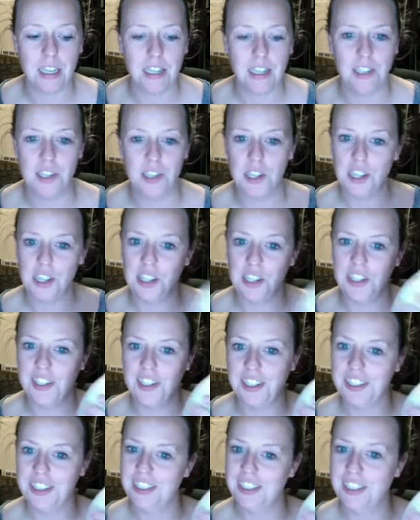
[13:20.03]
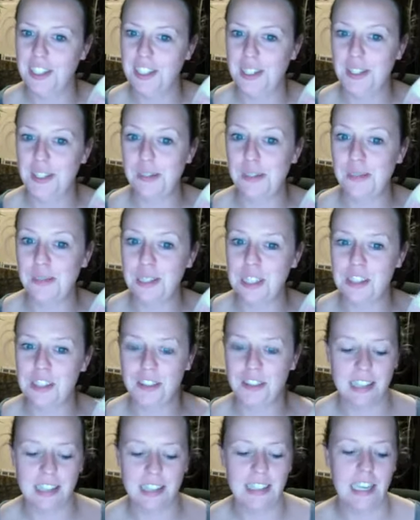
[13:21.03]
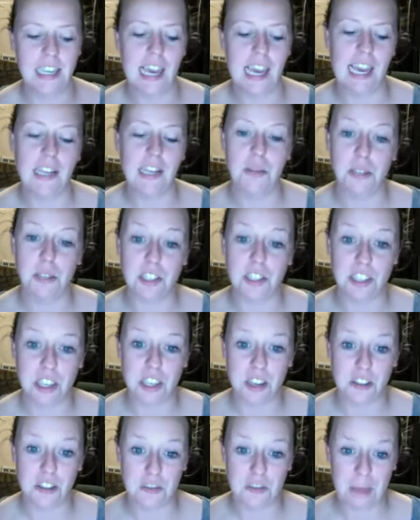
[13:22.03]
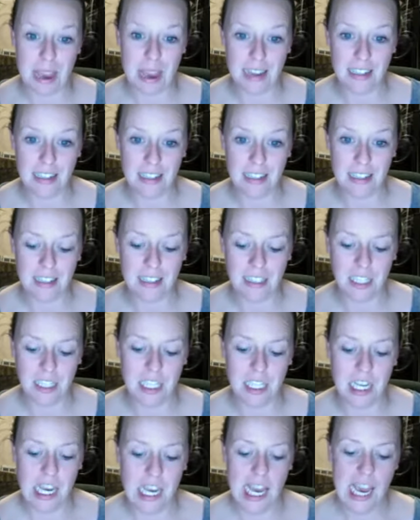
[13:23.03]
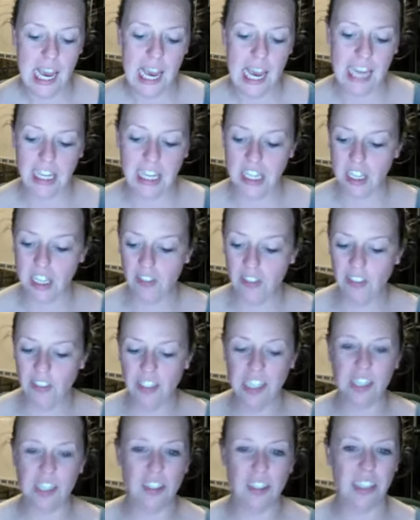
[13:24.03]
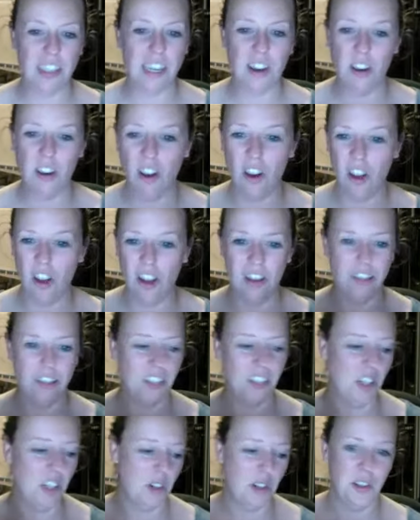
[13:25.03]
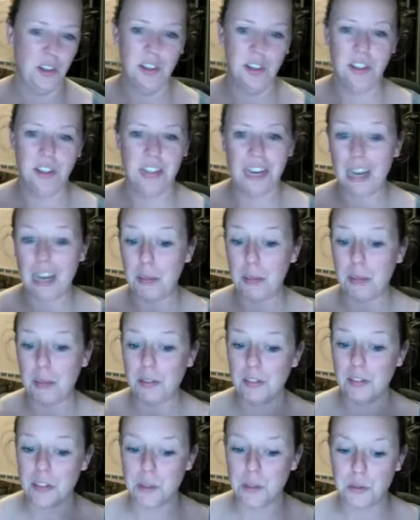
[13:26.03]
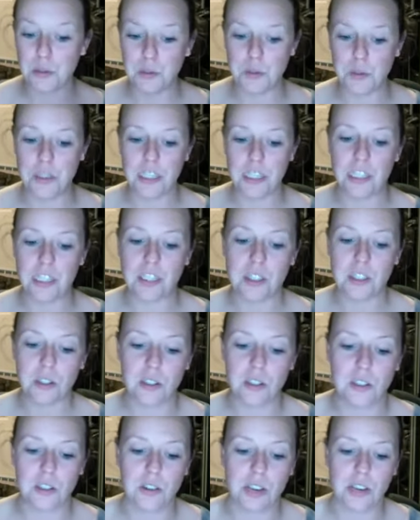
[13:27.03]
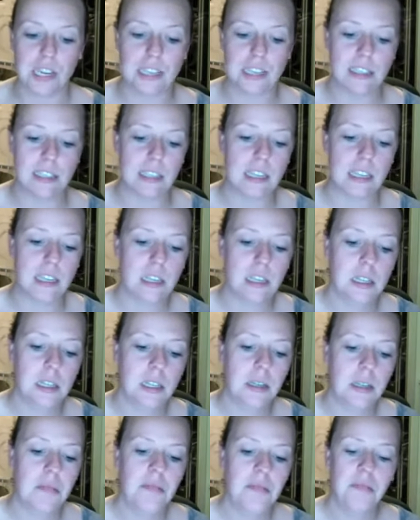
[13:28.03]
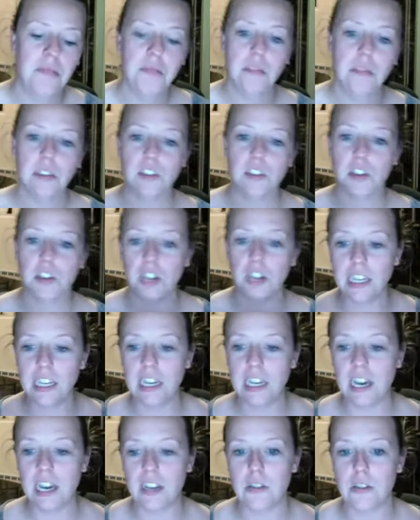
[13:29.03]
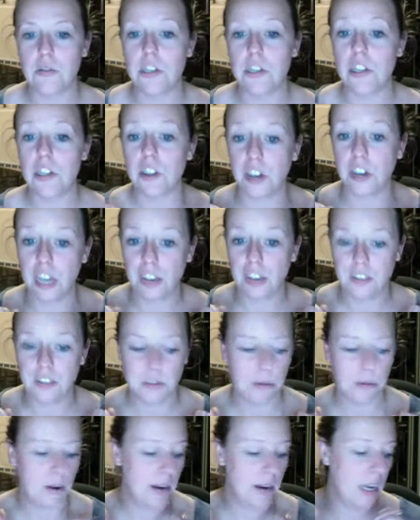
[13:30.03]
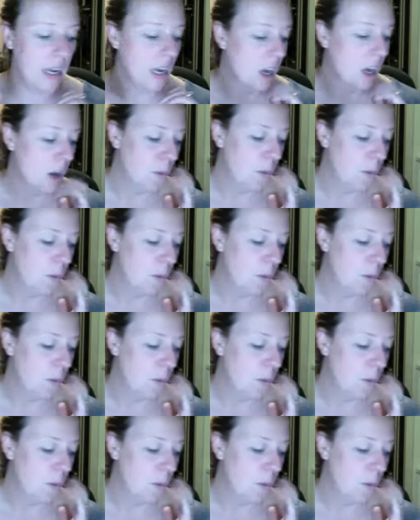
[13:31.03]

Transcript: You can use your moisturizing hand wash that you've made. And like, you've literally got, a couple of tools. It's so, so easy. Totally natural. You don't have to worry.